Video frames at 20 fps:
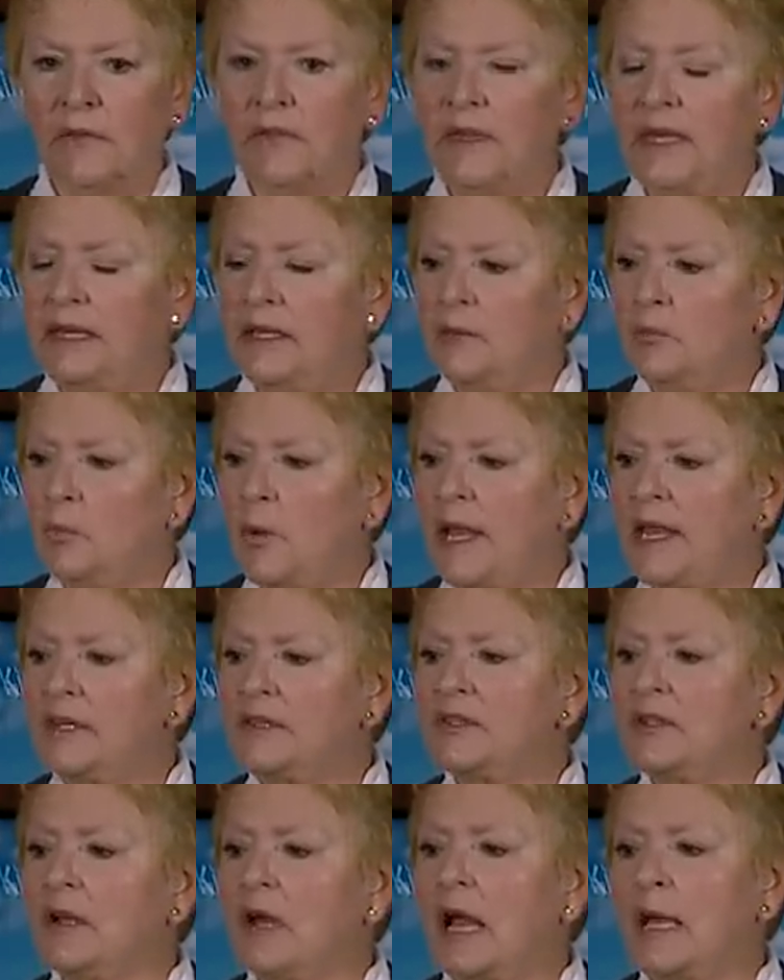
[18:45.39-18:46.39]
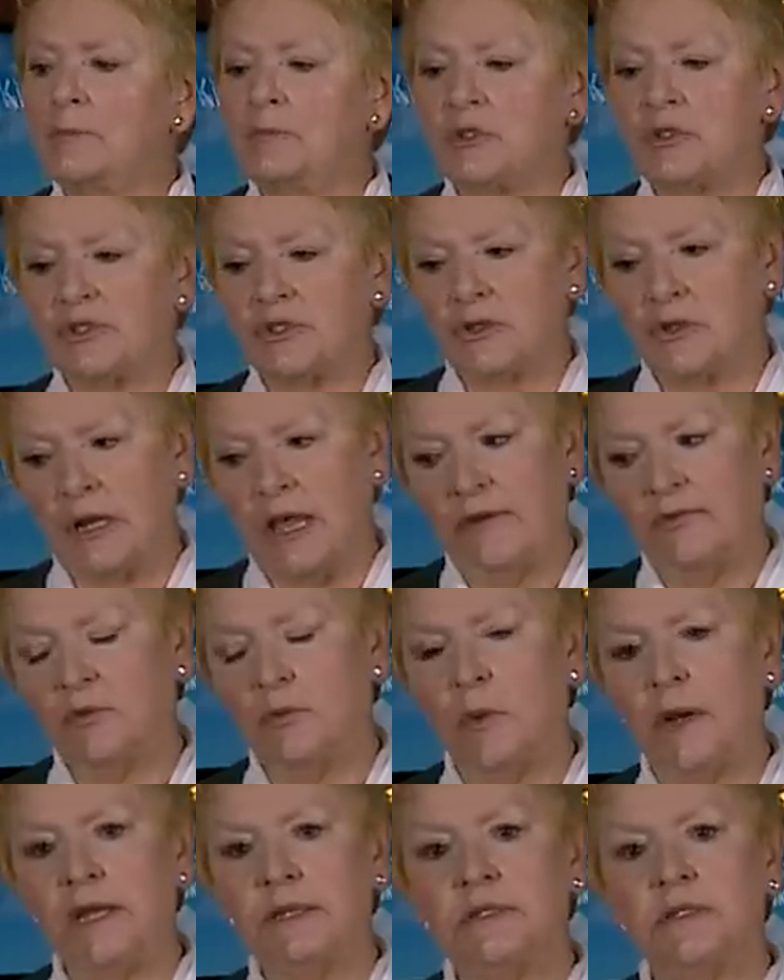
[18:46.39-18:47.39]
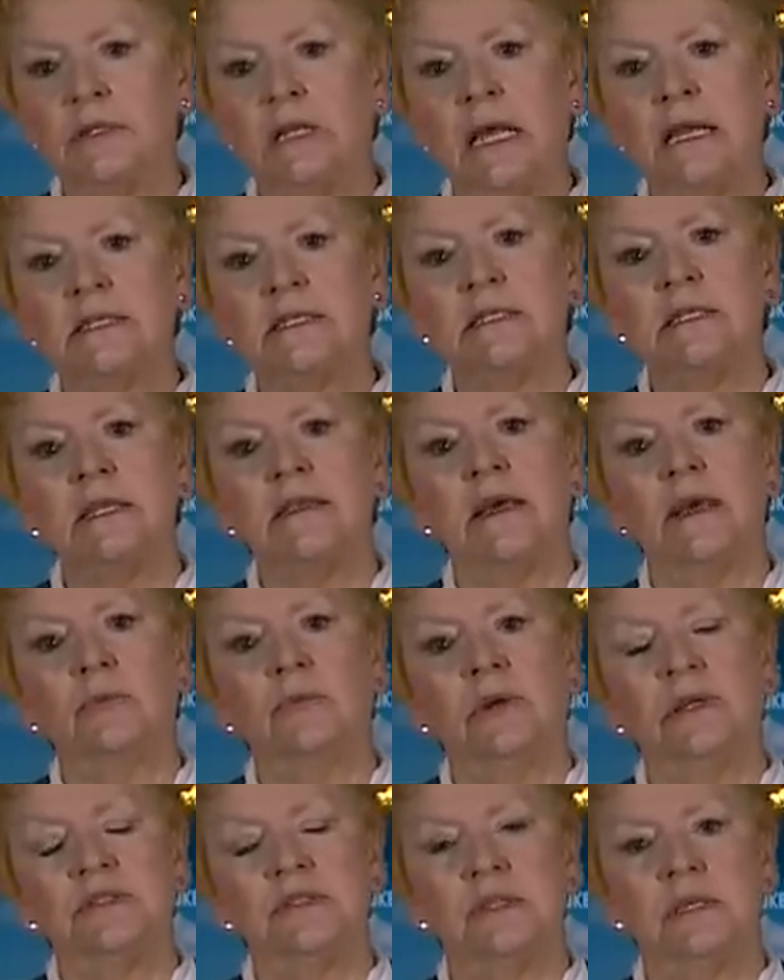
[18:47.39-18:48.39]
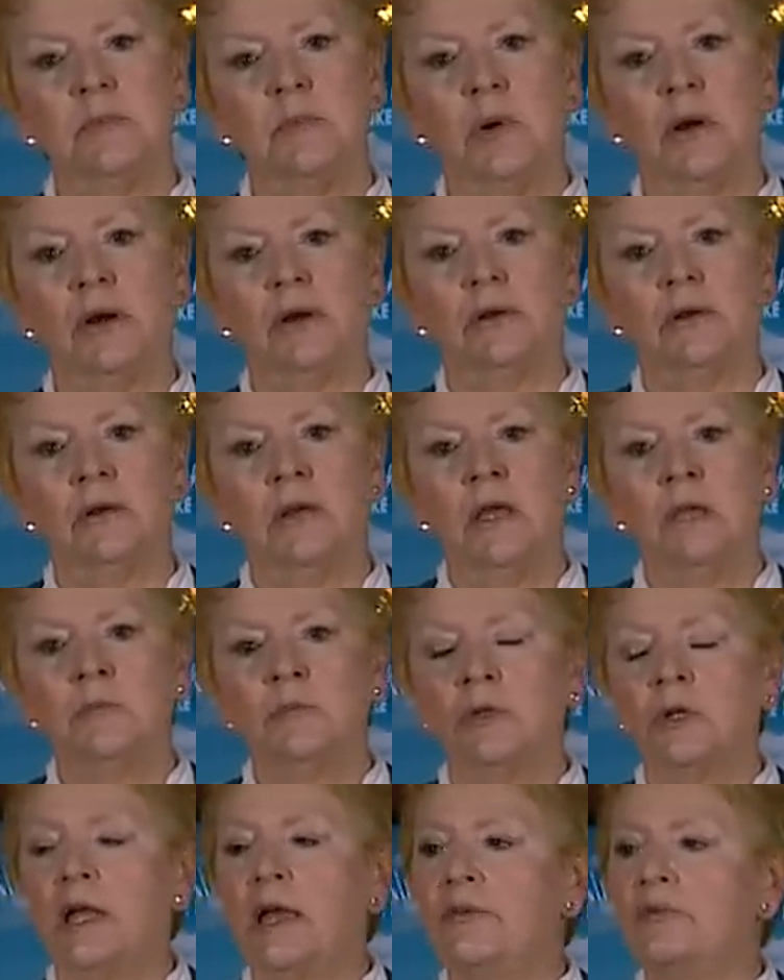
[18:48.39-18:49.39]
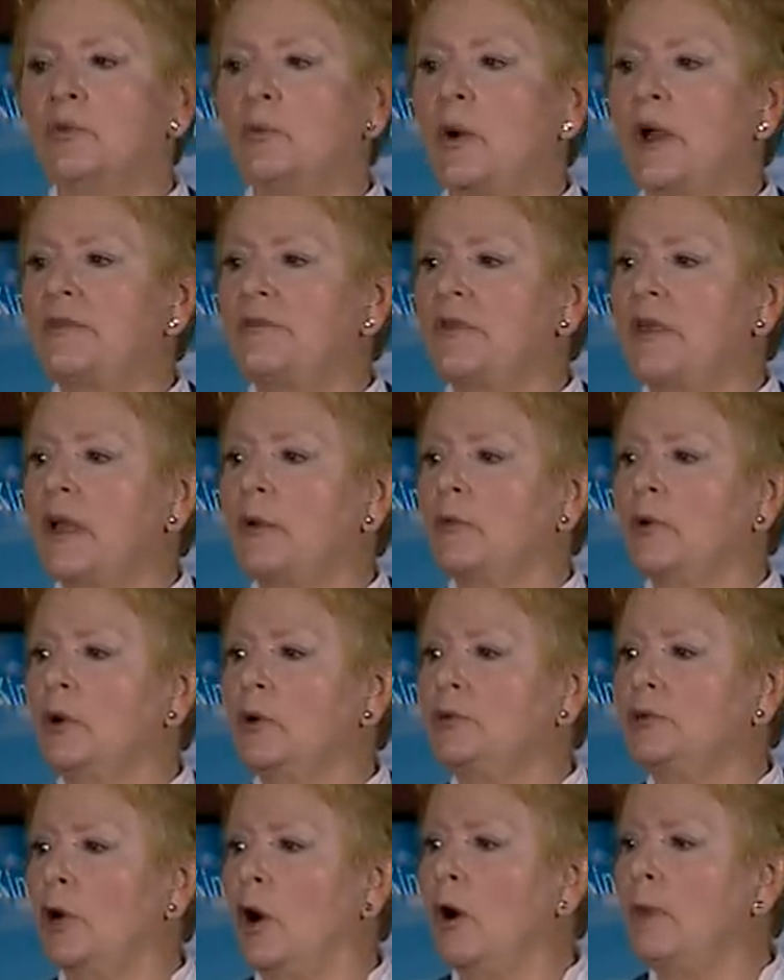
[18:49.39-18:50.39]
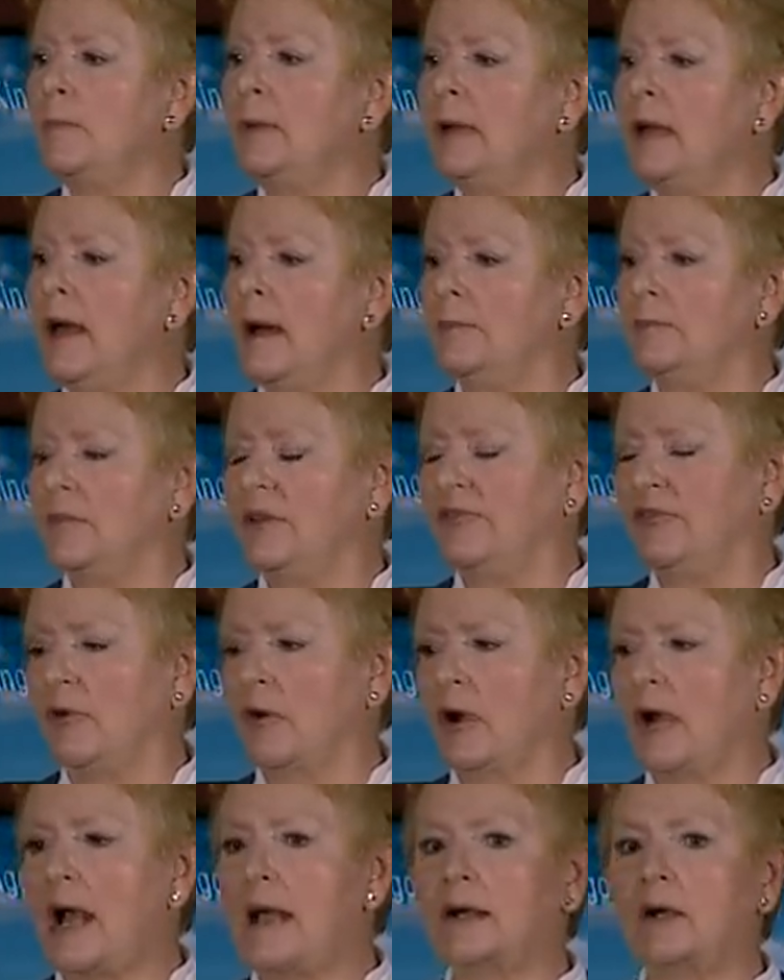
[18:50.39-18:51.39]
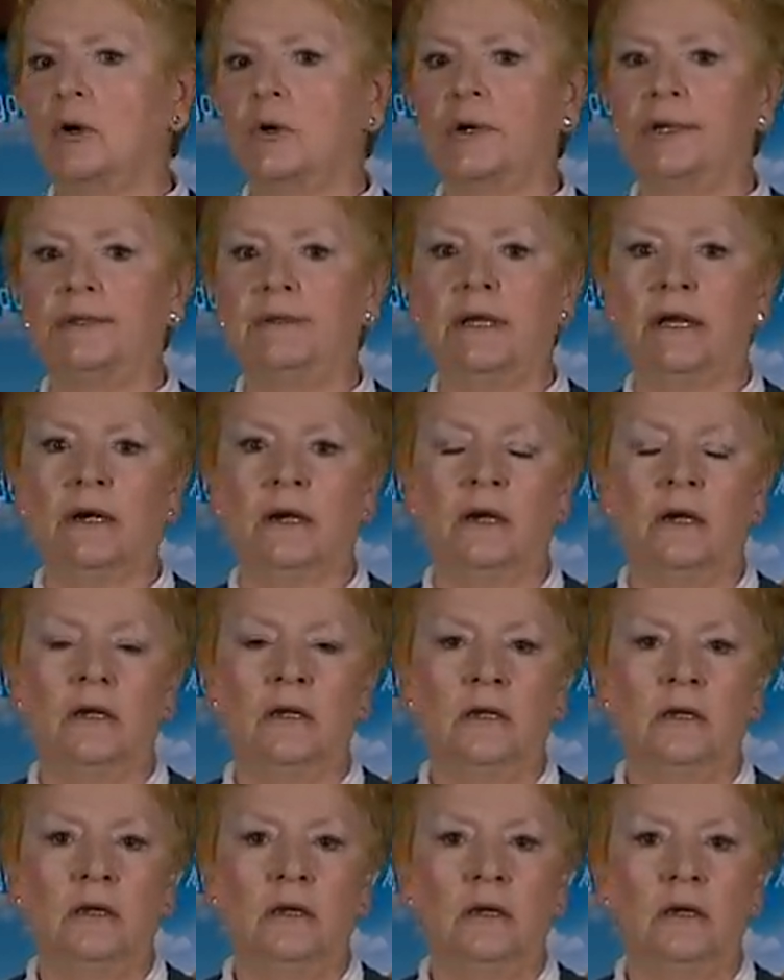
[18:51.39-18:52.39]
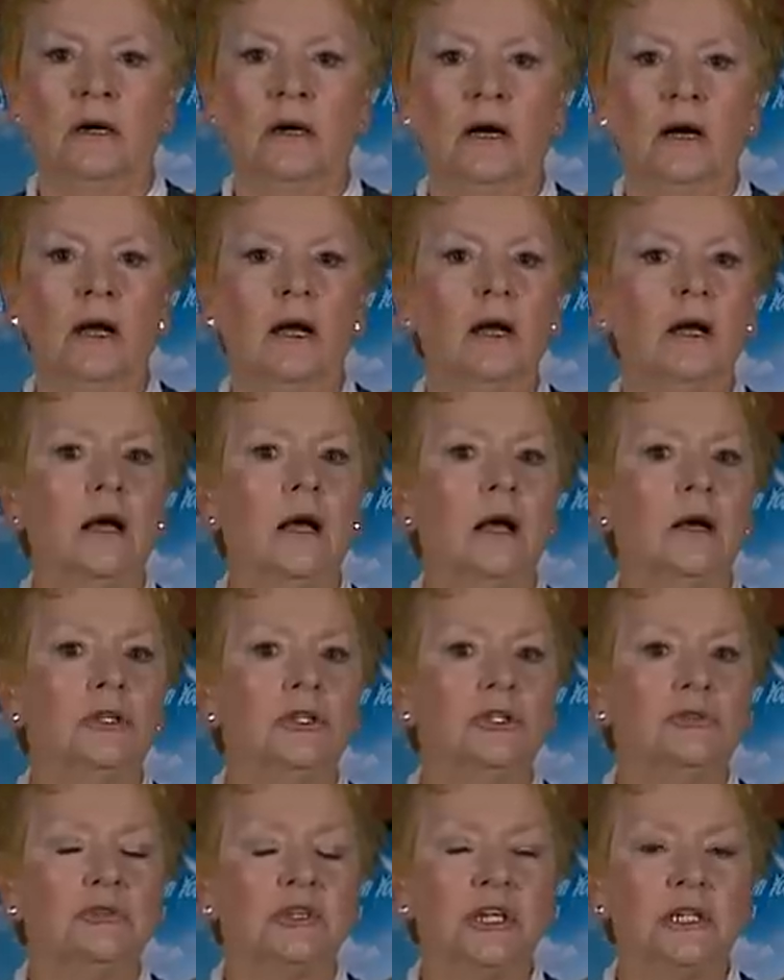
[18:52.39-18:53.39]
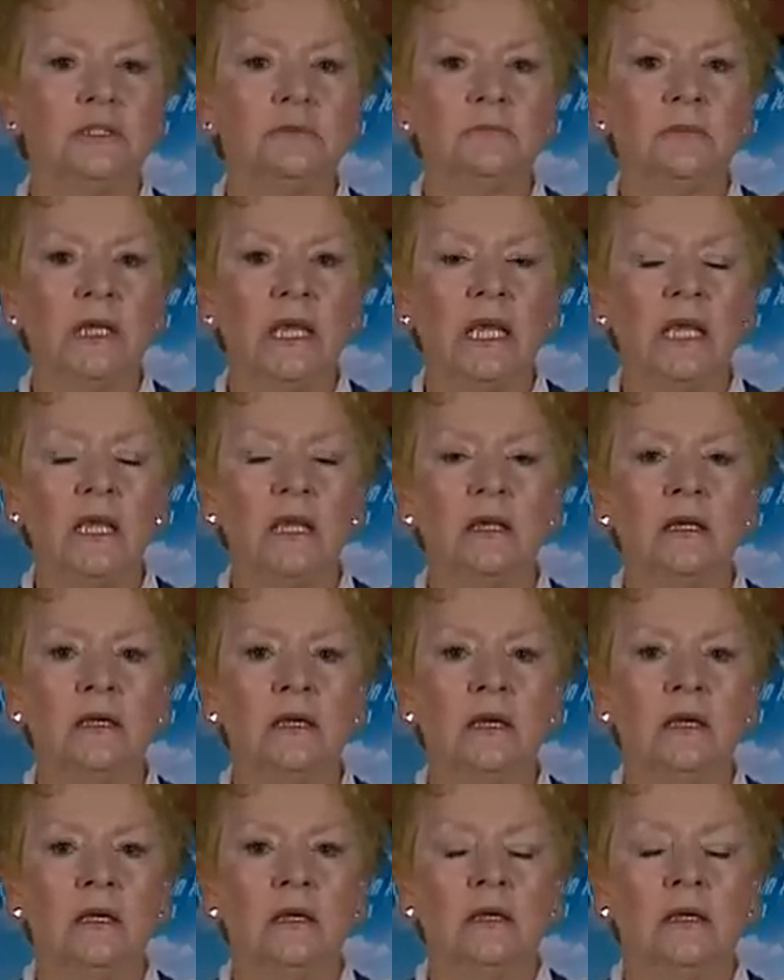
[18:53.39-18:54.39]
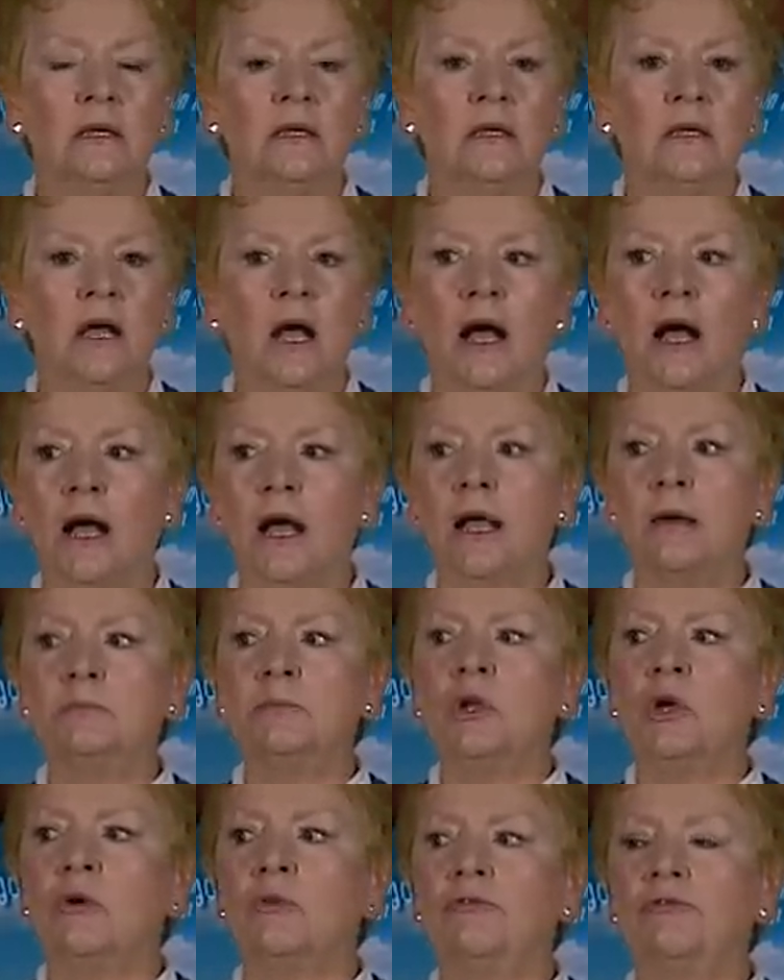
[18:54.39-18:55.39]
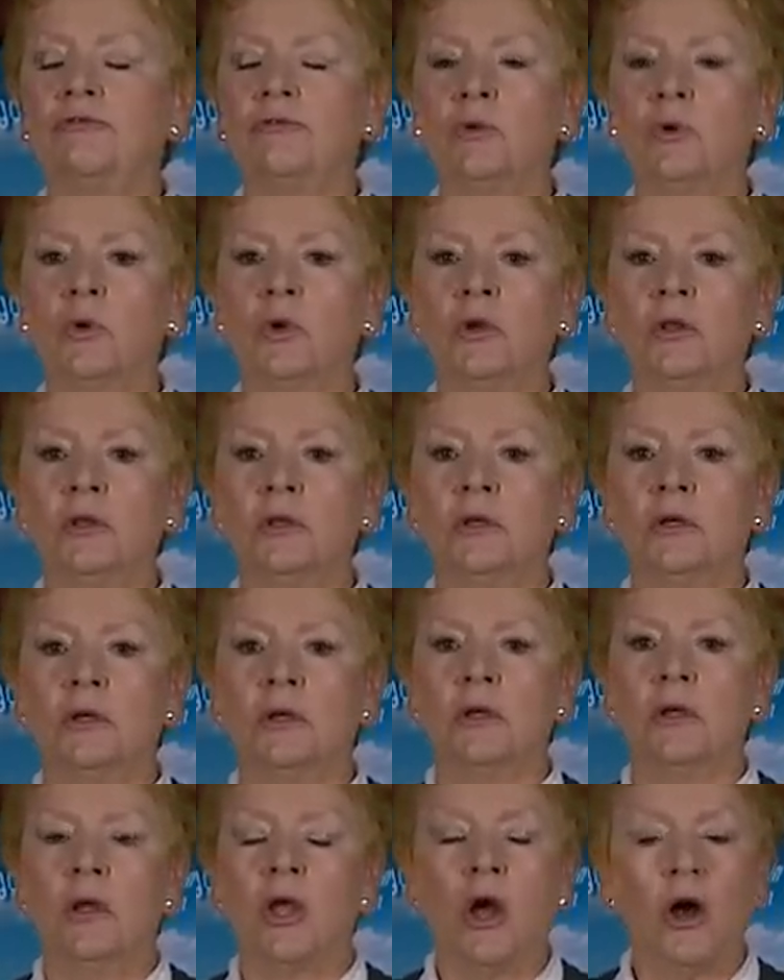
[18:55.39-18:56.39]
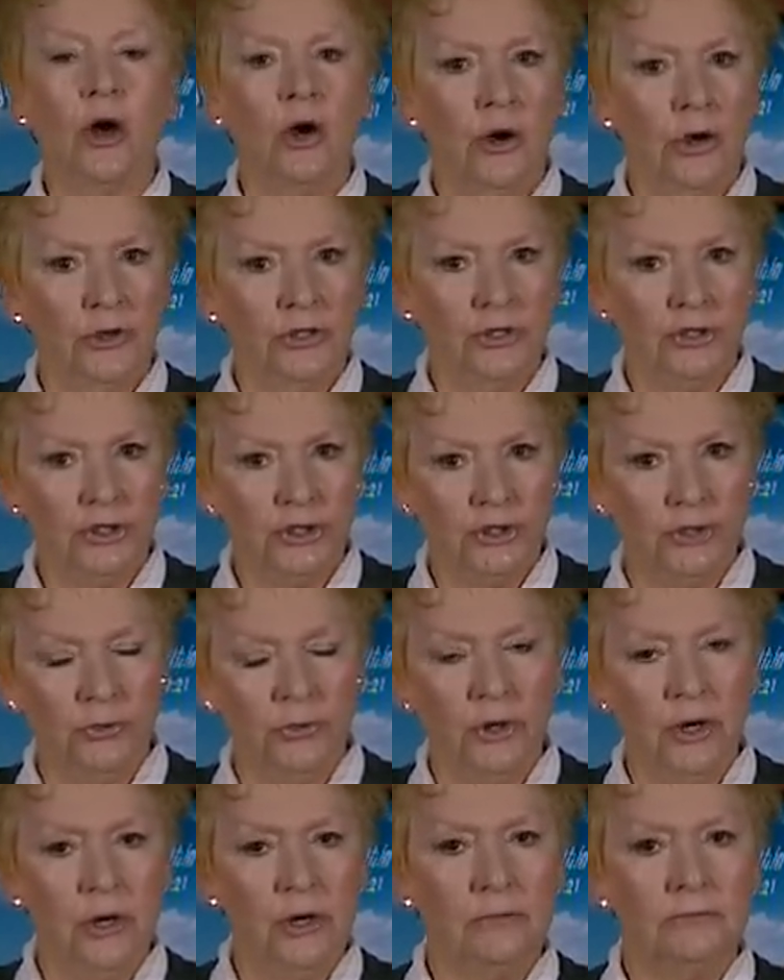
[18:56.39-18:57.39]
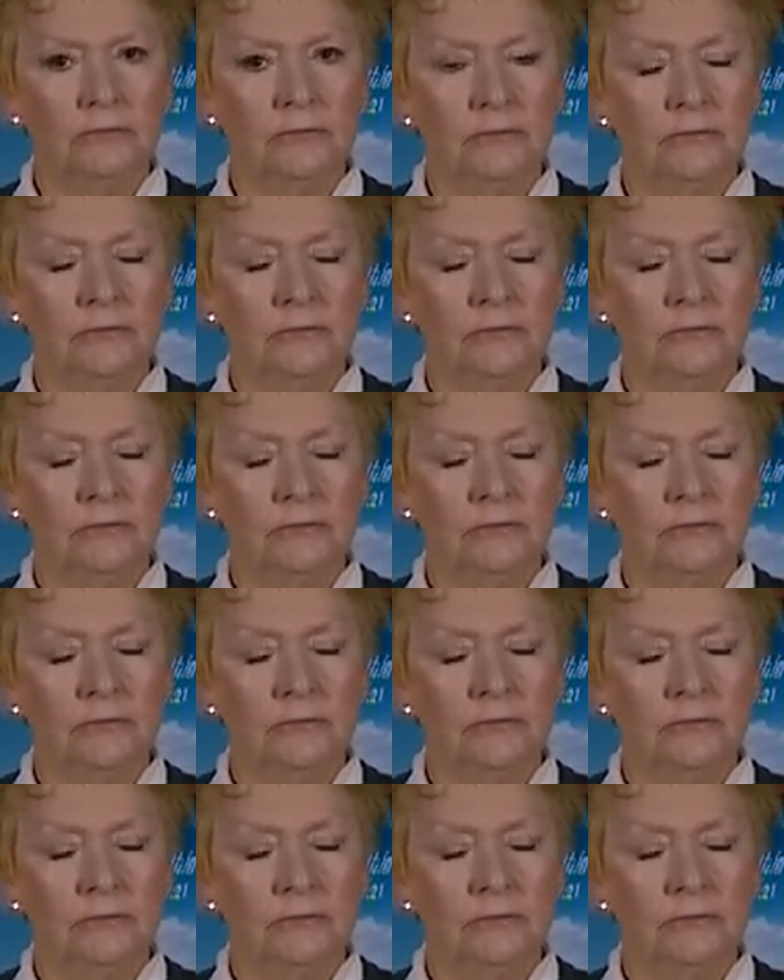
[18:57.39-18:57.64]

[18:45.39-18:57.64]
They didn't wait till, I'm just going to have to wait until I see that Red Sea part. I'm going to have to wait for that road to open up before I go in there. You kidding me? I'm no fool. Are you sure?